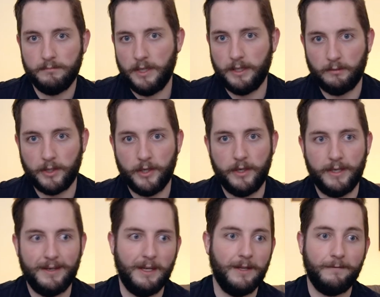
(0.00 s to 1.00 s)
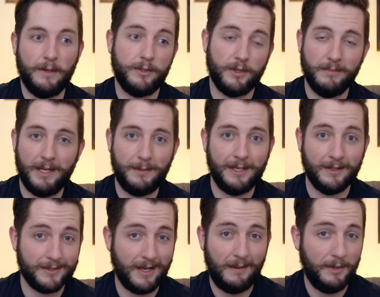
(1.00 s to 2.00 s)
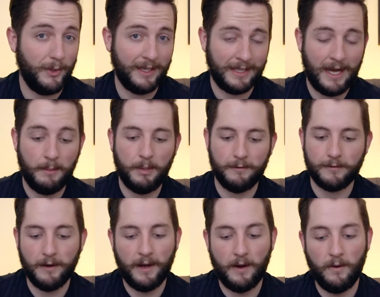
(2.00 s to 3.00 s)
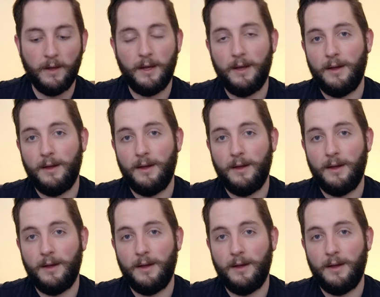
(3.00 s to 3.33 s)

it could, and in the future maybe I'll stop doing that, but for now,